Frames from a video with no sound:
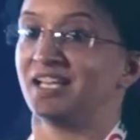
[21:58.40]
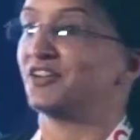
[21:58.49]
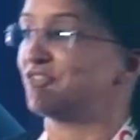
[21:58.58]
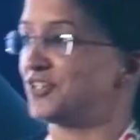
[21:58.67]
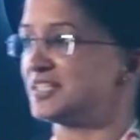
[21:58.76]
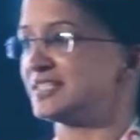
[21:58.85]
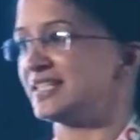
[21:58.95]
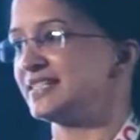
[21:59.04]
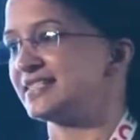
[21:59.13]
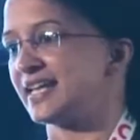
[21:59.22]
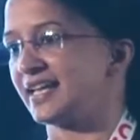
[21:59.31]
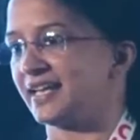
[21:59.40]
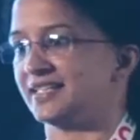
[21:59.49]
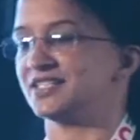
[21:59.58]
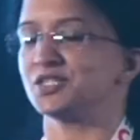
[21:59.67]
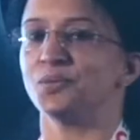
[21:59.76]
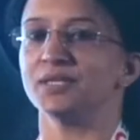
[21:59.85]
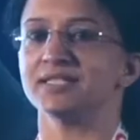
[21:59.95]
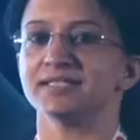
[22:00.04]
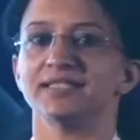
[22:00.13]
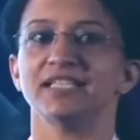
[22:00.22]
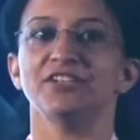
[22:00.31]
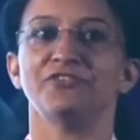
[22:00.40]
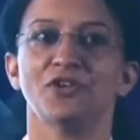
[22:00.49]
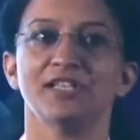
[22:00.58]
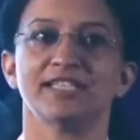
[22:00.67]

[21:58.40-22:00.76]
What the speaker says: First and second. So what's the default